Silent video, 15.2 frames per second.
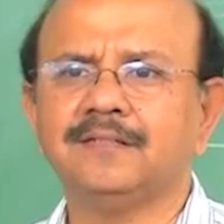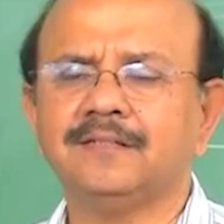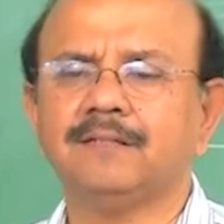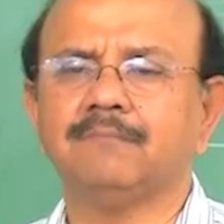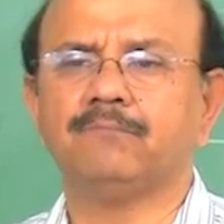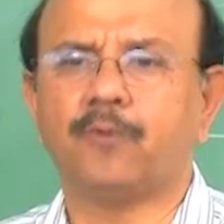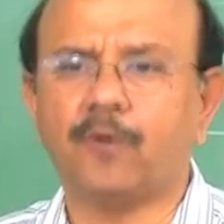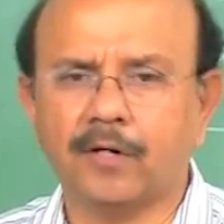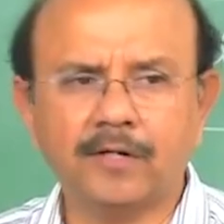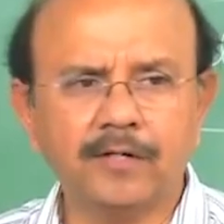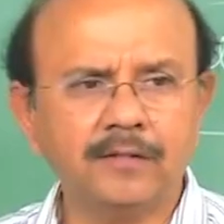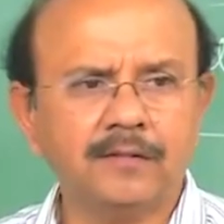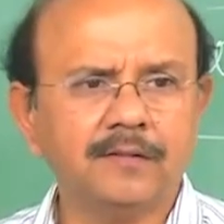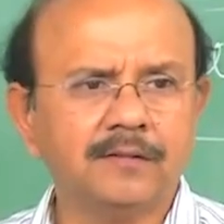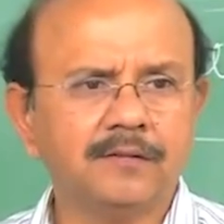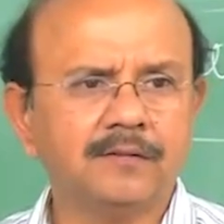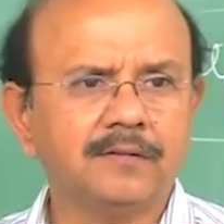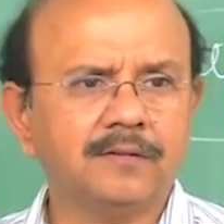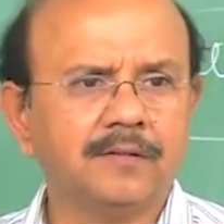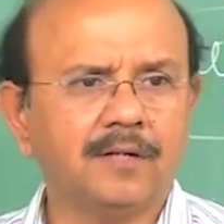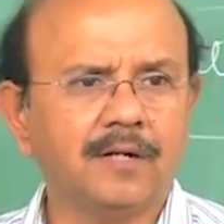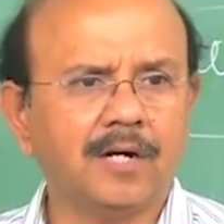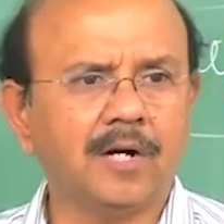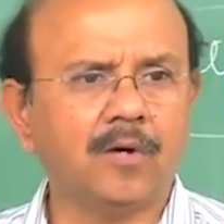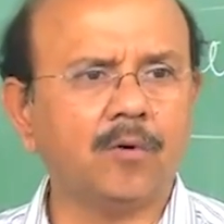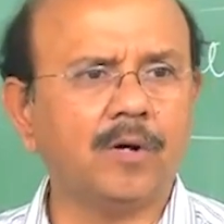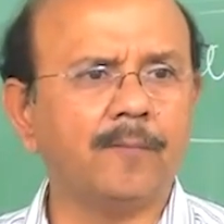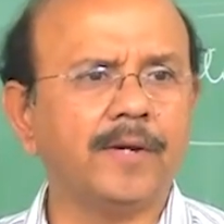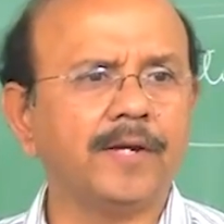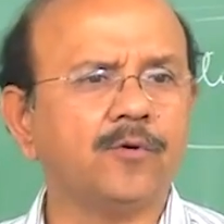important,
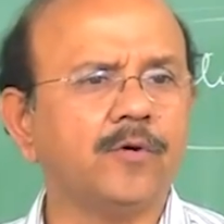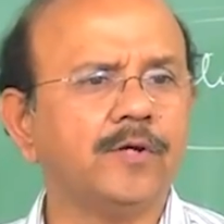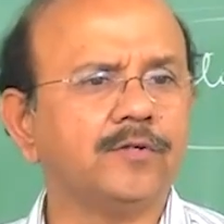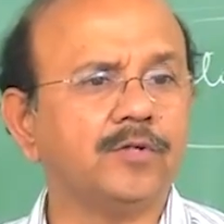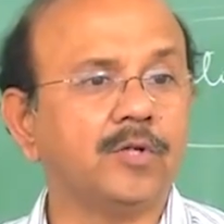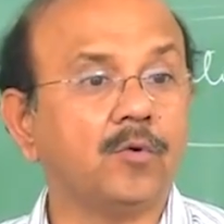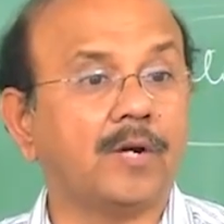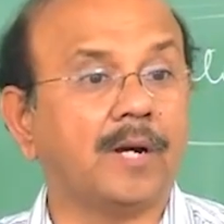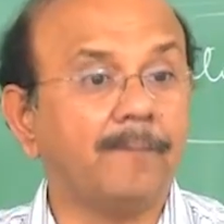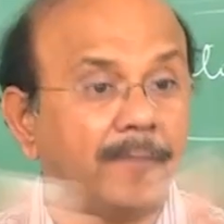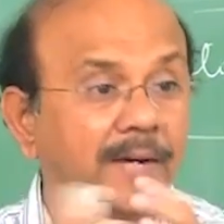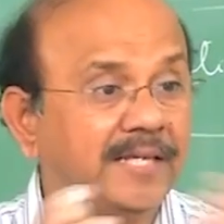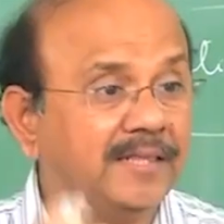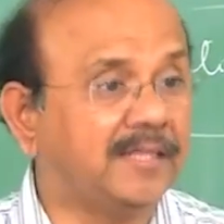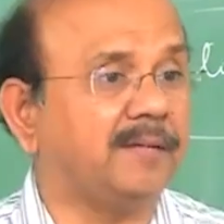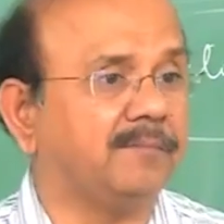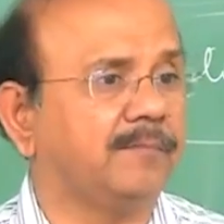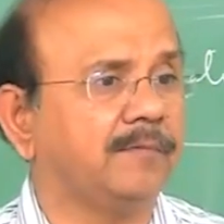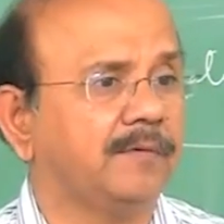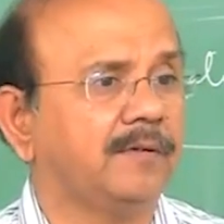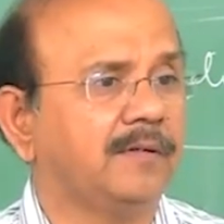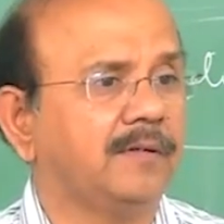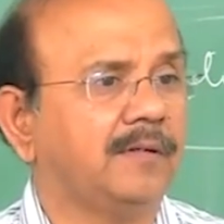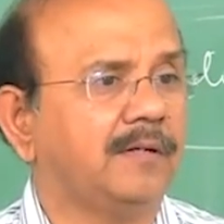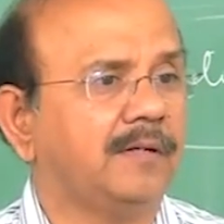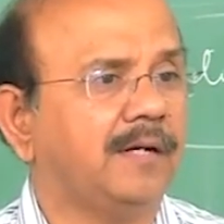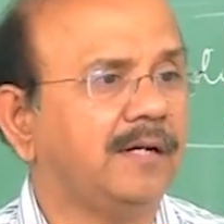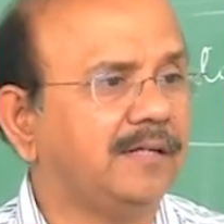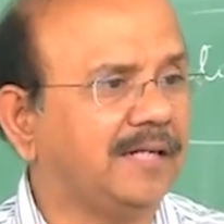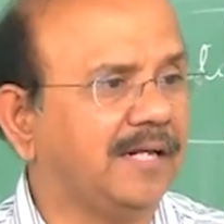how am I going to now combine them
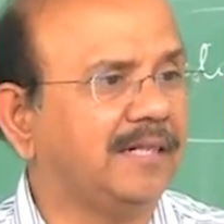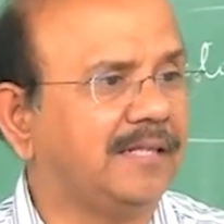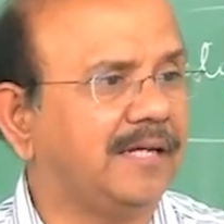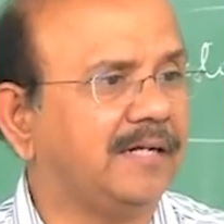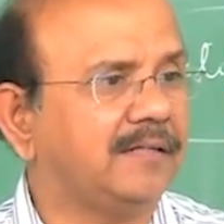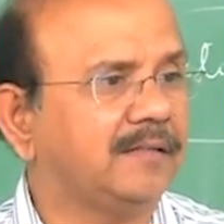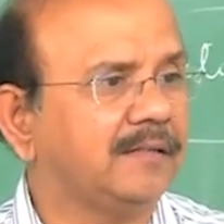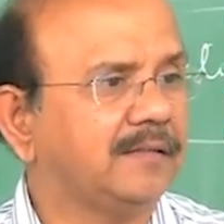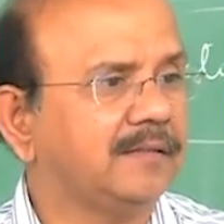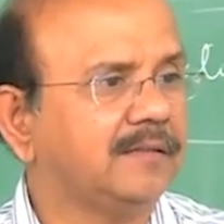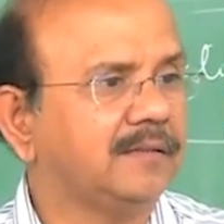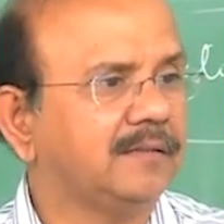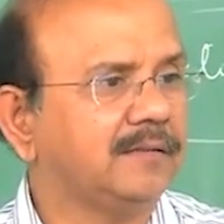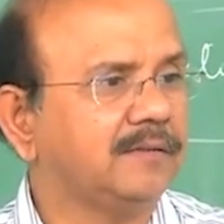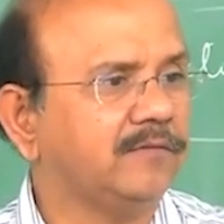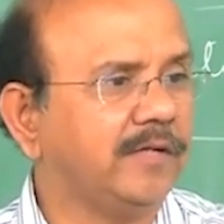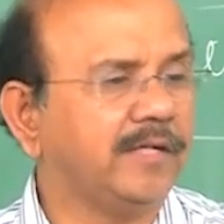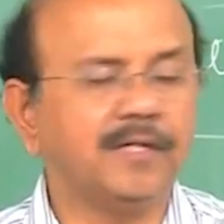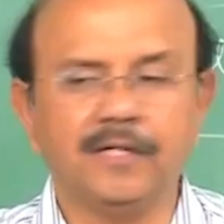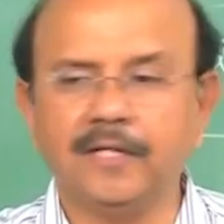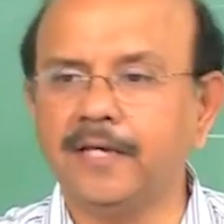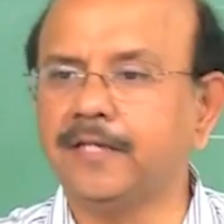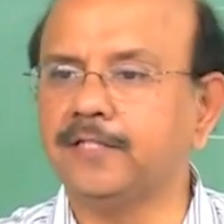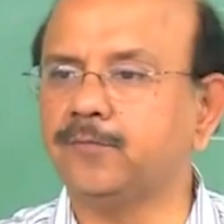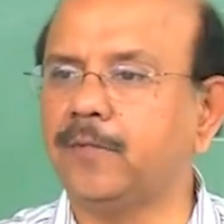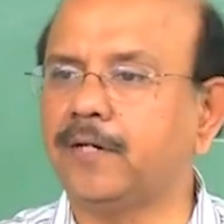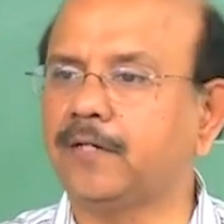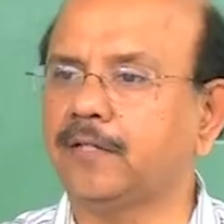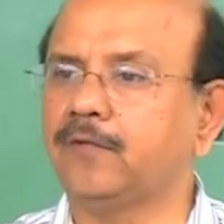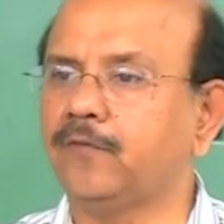and tell that vehicle A is
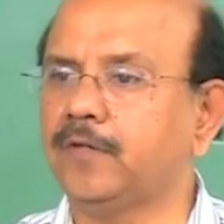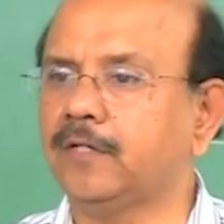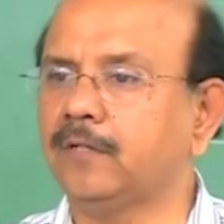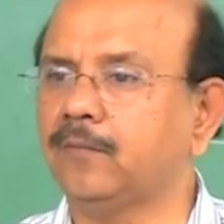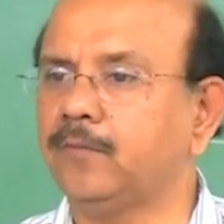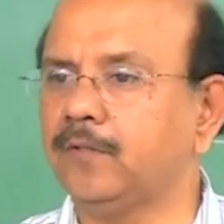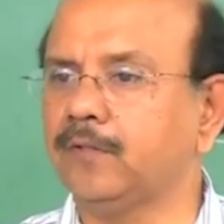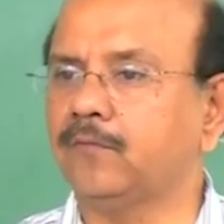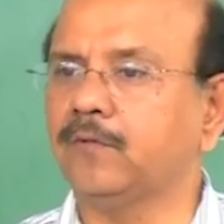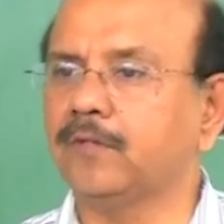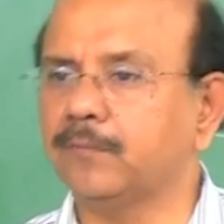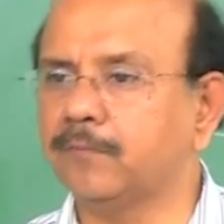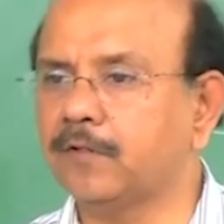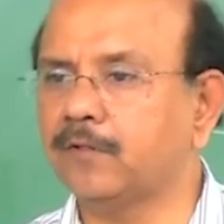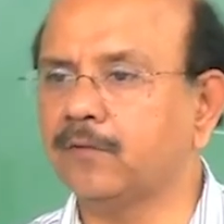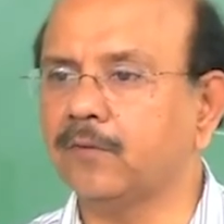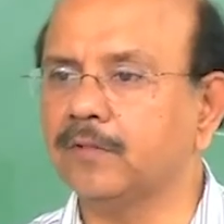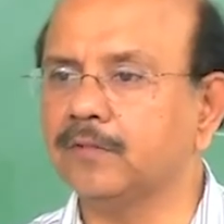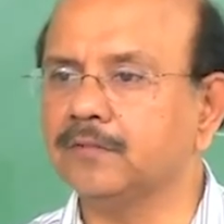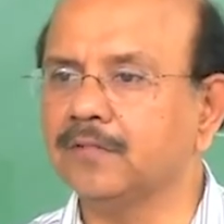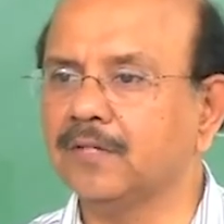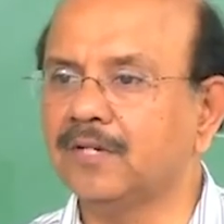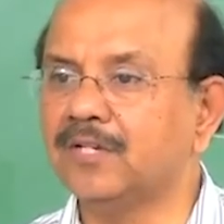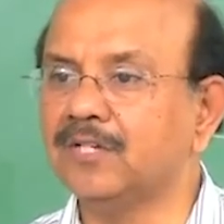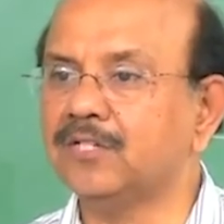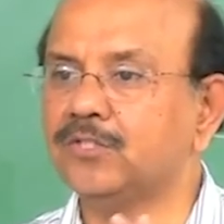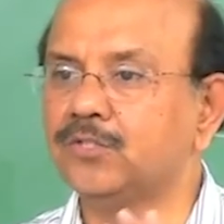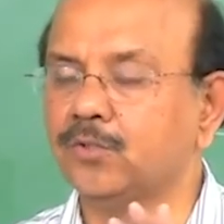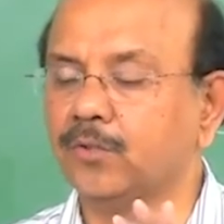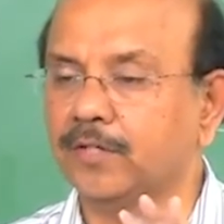better than vehicle B or better than vehicle C.
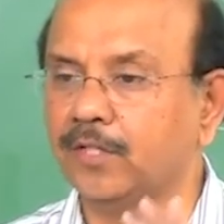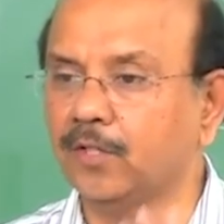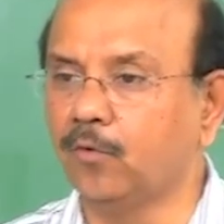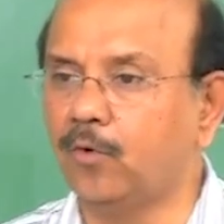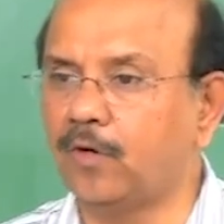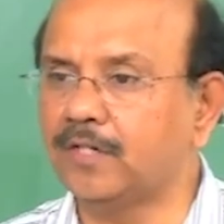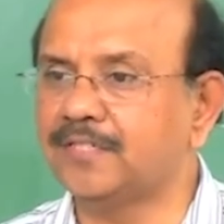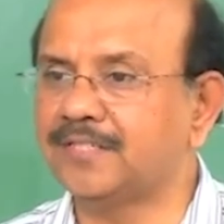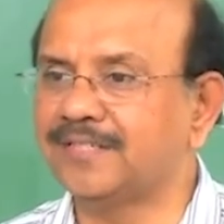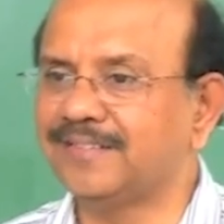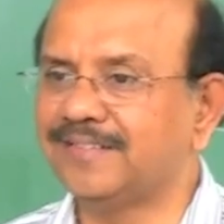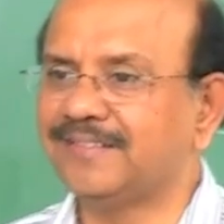So in other words,